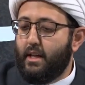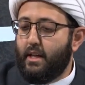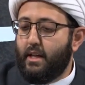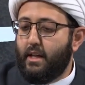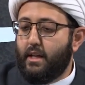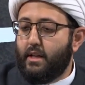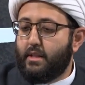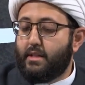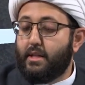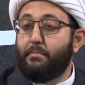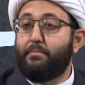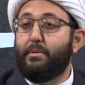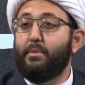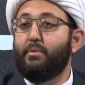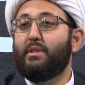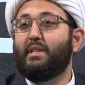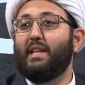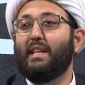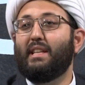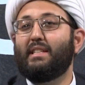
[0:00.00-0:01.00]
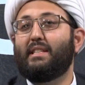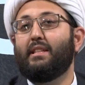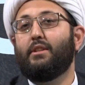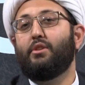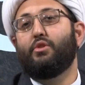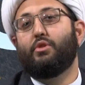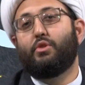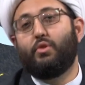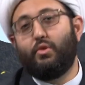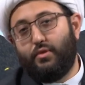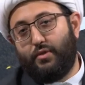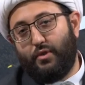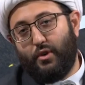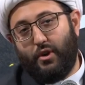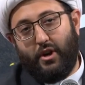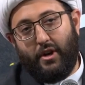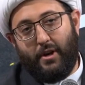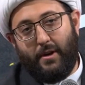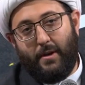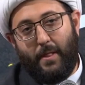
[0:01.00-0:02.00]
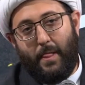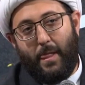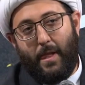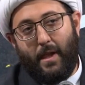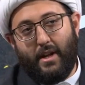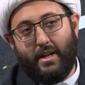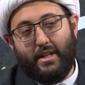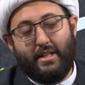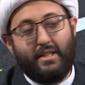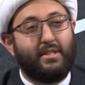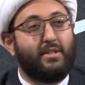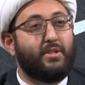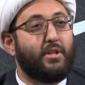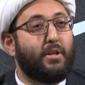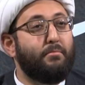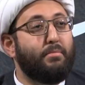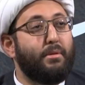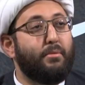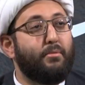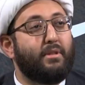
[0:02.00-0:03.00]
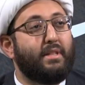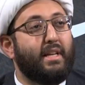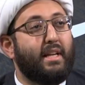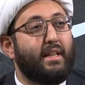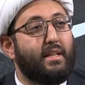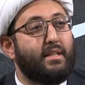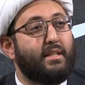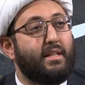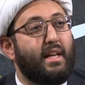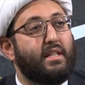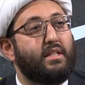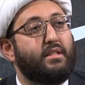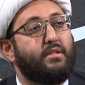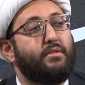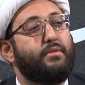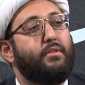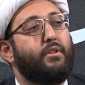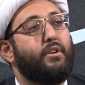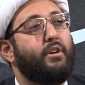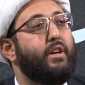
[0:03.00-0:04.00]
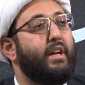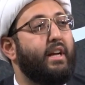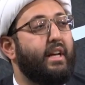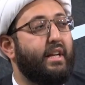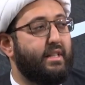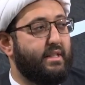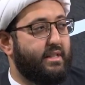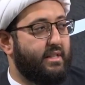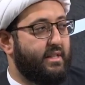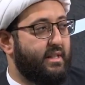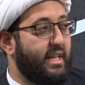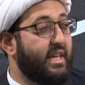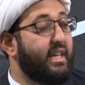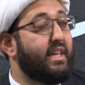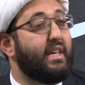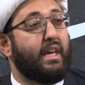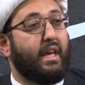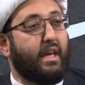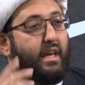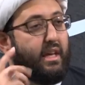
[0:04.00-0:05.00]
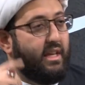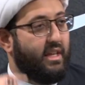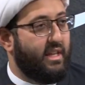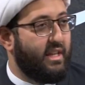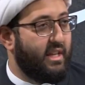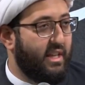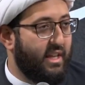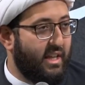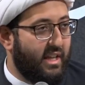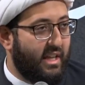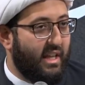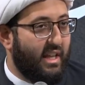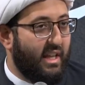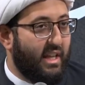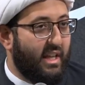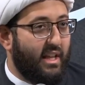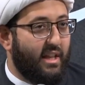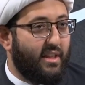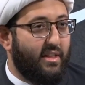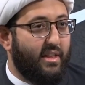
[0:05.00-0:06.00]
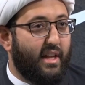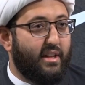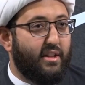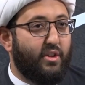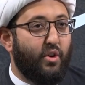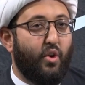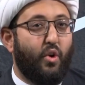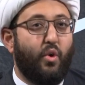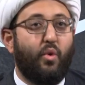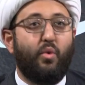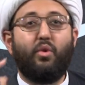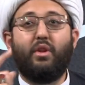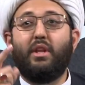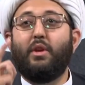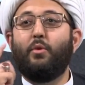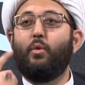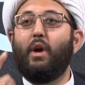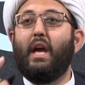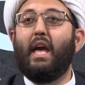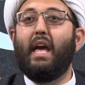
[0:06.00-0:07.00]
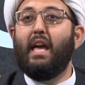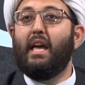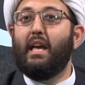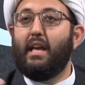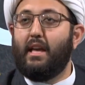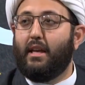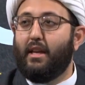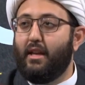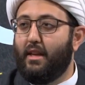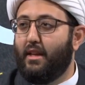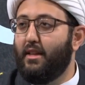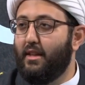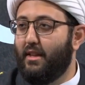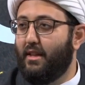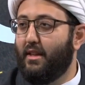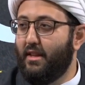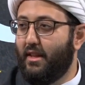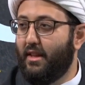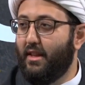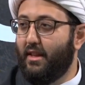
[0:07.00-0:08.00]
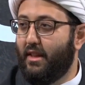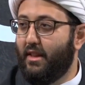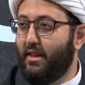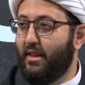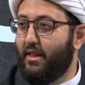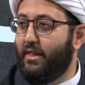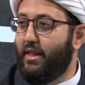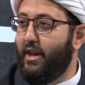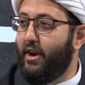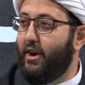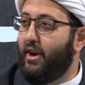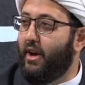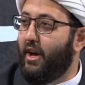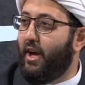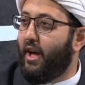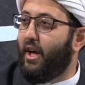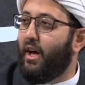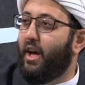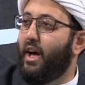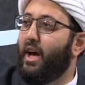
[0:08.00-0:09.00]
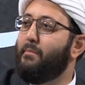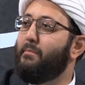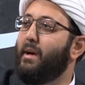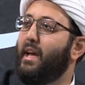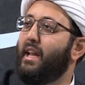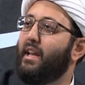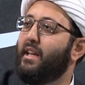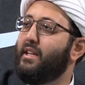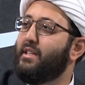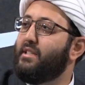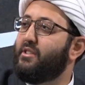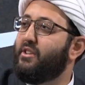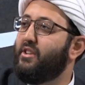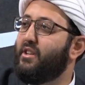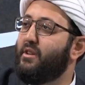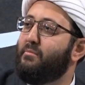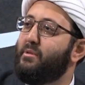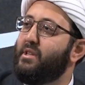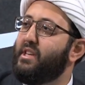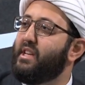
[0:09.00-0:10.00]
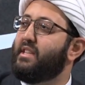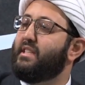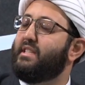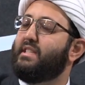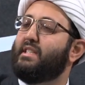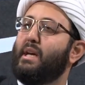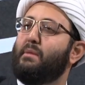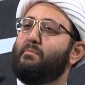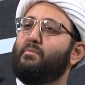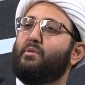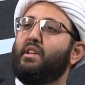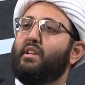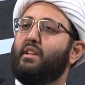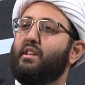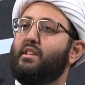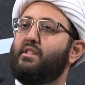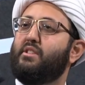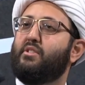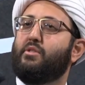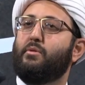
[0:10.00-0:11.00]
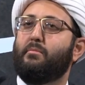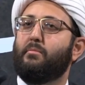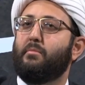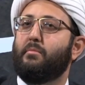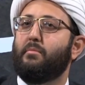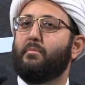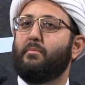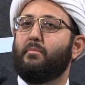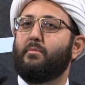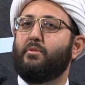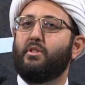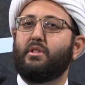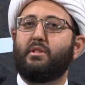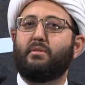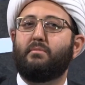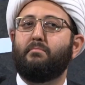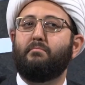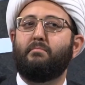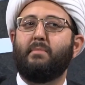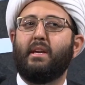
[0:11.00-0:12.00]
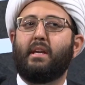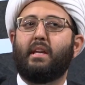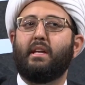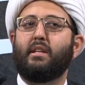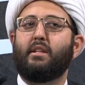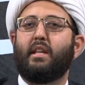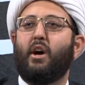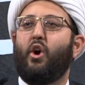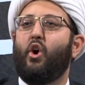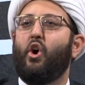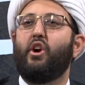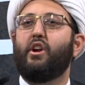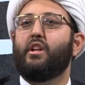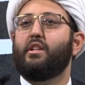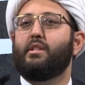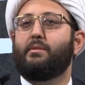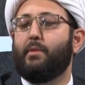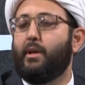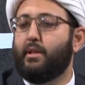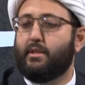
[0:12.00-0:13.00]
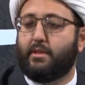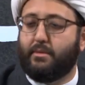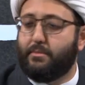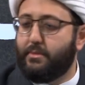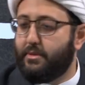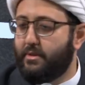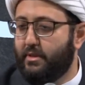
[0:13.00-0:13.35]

Some people take this a little too far. Some people take this as far as thinking that the only way their amal is going to be accepted is to just make it the hardest possible.